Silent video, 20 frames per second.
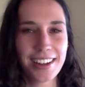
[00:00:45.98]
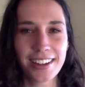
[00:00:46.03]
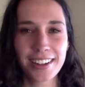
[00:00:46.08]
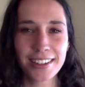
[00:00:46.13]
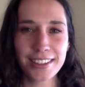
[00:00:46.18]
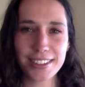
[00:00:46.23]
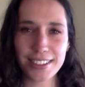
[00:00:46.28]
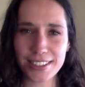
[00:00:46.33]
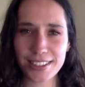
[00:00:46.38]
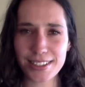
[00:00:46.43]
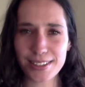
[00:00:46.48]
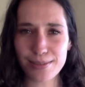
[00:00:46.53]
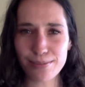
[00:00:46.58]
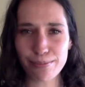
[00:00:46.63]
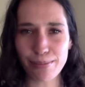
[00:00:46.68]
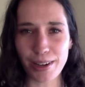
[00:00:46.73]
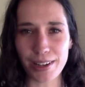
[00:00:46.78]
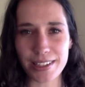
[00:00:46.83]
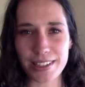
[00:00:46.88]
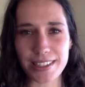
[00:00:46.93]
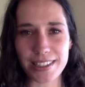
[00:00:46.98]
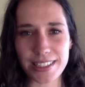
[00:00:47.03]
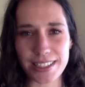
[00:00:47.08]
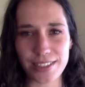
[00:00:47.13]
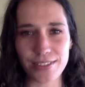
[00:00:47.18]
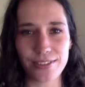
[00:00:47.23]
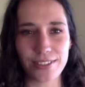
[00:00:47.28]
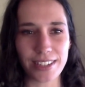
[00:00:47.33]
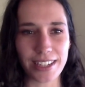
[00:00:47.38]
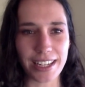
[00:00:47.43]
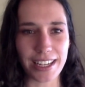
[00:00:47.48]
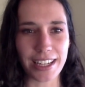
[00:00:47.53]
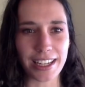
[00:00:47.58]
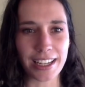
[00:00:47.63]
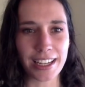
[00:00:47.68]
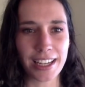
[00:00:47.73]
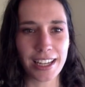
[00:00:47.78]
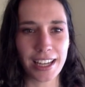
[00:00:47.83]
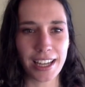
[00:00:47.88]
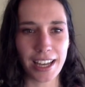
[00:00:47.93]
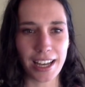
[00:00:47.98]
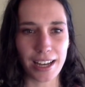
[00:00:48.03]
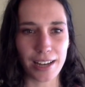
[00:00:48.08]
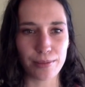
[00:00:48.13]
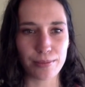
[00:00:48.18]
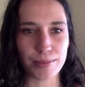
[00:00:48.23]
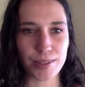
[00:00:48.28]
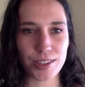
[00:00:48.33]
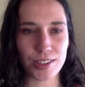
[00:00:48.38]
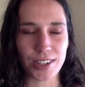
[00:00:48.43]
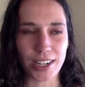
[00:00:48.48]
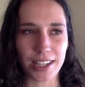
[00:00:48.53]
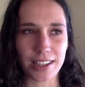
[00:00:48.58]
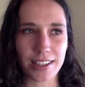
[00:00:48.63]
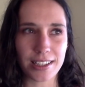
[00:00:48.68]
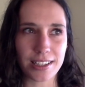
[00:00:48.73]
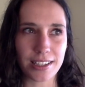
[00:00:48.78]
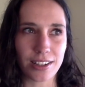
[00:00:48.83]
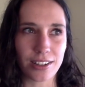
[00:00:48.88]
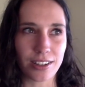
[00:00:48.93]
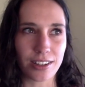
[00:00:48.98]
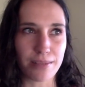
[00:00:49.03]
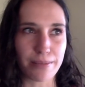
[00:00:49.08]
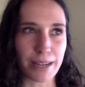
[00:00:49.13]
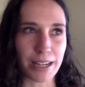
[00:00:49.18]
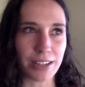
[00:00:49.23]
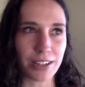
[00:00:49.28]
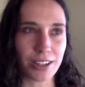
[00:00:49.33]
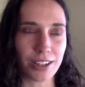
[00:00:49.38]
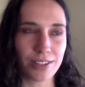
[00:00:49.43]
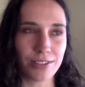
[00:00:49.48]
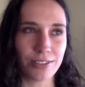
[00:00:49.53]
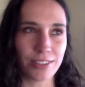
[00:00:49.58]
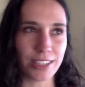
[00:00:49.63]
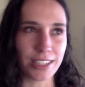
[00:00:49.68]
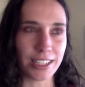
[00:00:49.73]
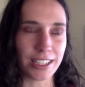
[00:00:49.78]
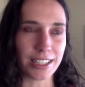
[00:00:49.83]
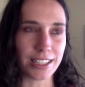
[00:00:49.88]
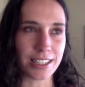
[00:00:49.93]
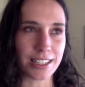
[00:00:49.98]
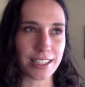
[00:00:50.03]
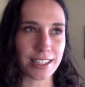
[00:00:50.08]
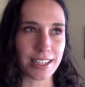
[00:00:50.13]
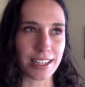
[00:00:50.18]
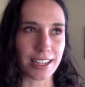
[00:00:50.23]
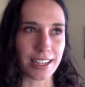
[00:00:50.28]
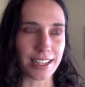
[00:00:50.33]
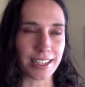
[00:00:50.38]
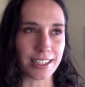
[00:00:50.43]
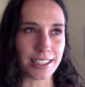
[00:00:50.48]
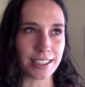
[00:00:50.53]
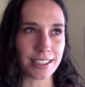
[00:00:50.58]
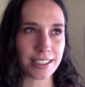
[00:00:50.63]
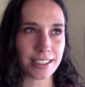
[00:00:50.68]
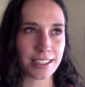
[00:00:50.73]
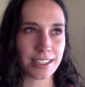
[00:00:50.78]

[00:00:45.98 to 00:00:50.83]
Just some positivity. Strength is a lot about confidence, and